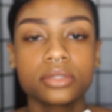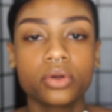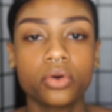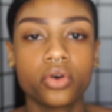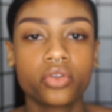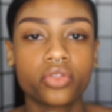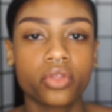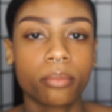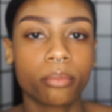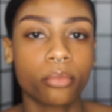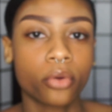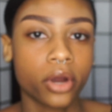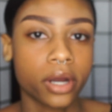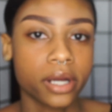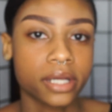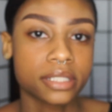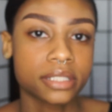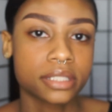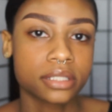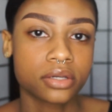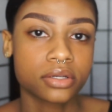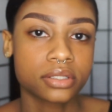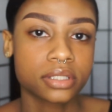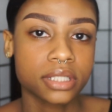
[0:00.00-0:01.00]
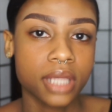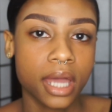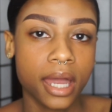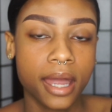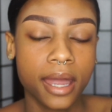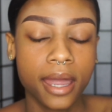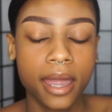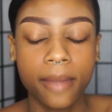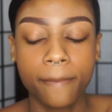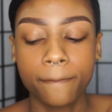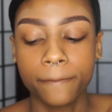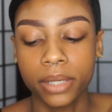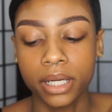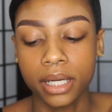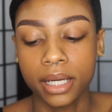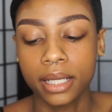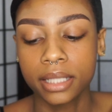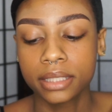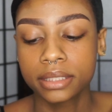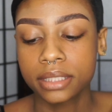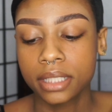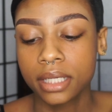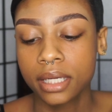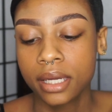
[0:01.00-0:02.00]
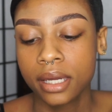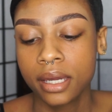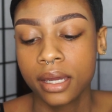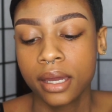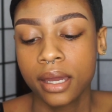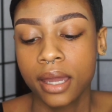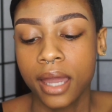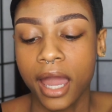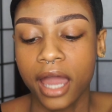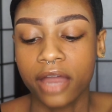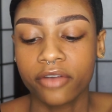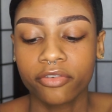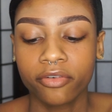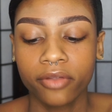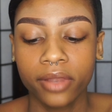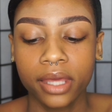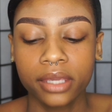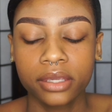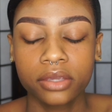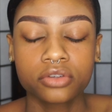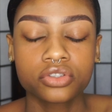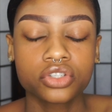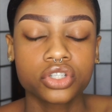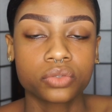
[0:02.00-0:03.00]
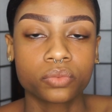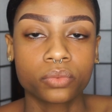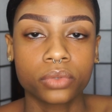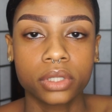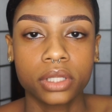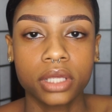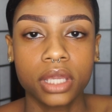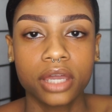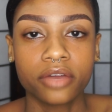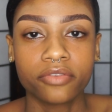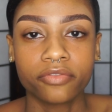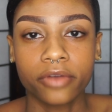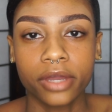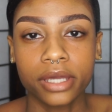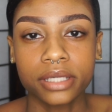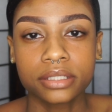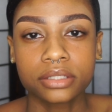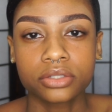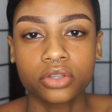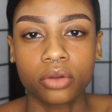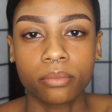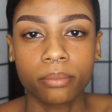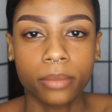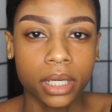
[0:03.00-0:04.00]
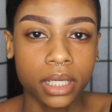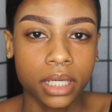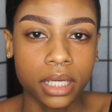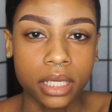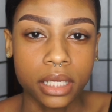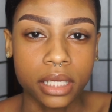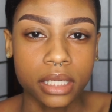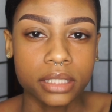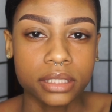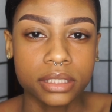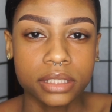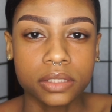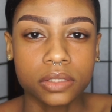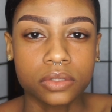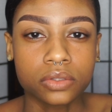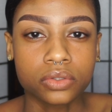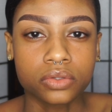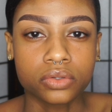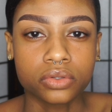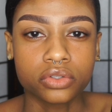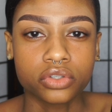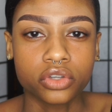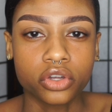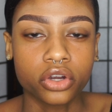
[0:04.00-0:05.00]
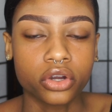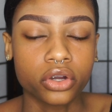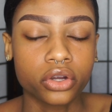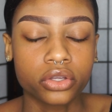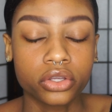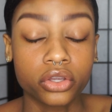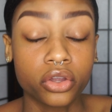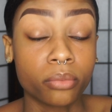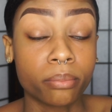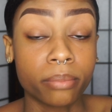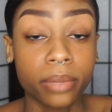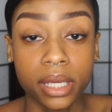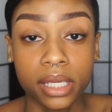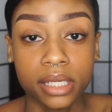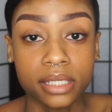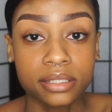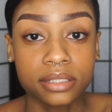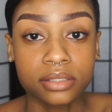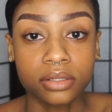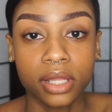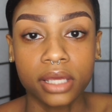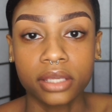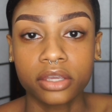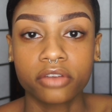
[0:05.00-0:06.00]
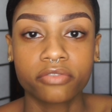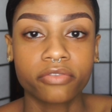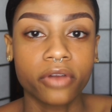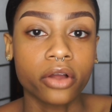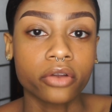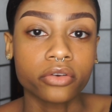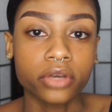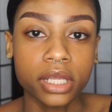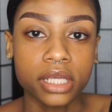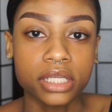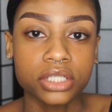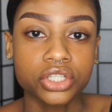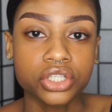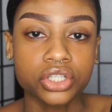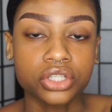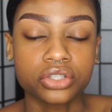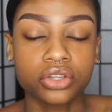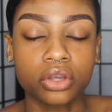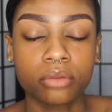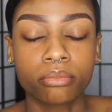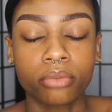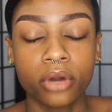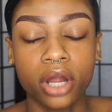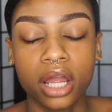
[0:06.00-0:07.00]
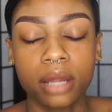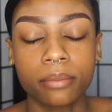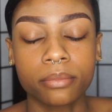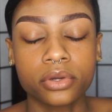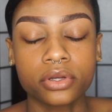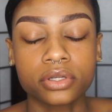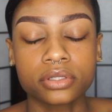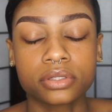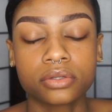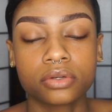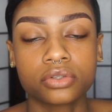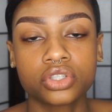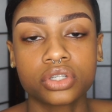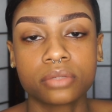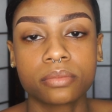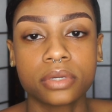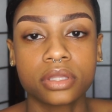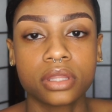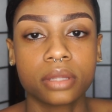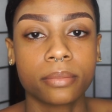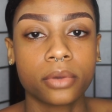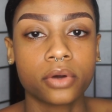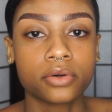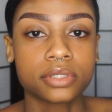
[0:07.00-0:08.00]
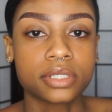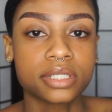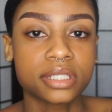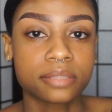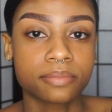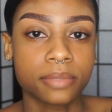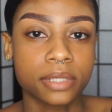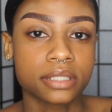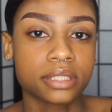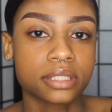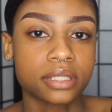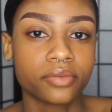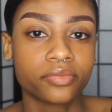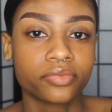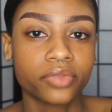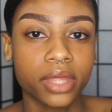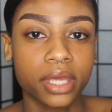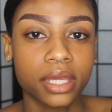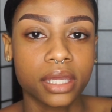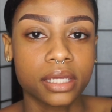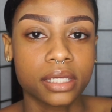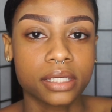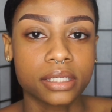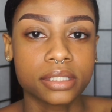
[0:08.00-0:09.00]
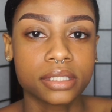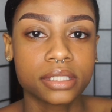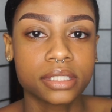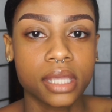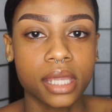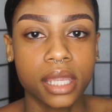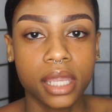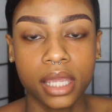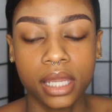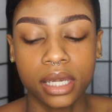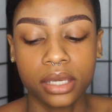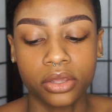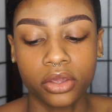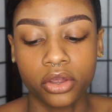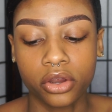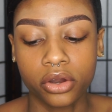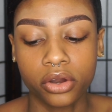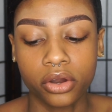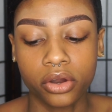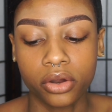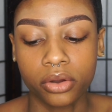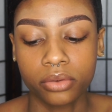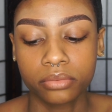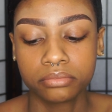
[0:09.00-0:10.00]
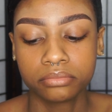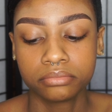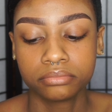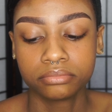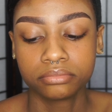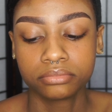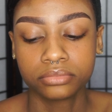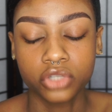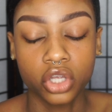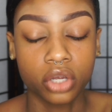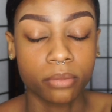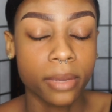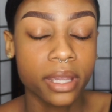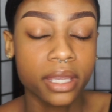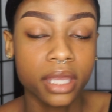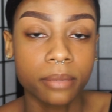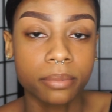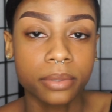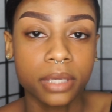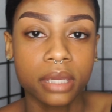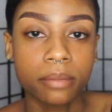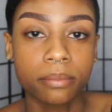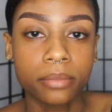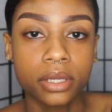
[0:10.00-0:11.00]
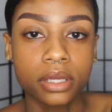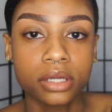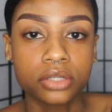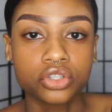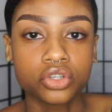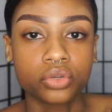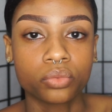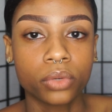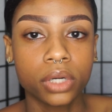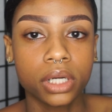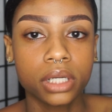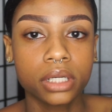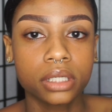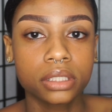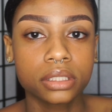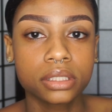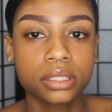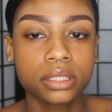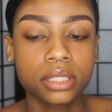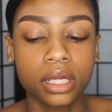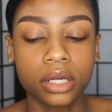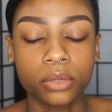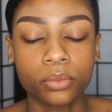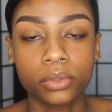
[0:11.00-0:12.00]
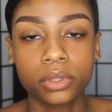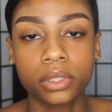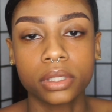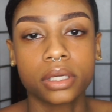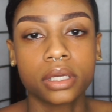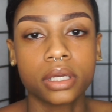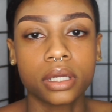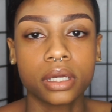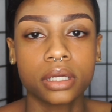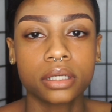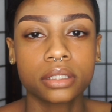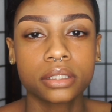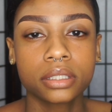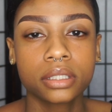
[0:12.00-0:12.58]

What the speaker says: on the pricier side, but I feel like you should really invest your money into your base. So like your foundation, your primers, those should be the most expensive things in your makeup kit, because you want a really good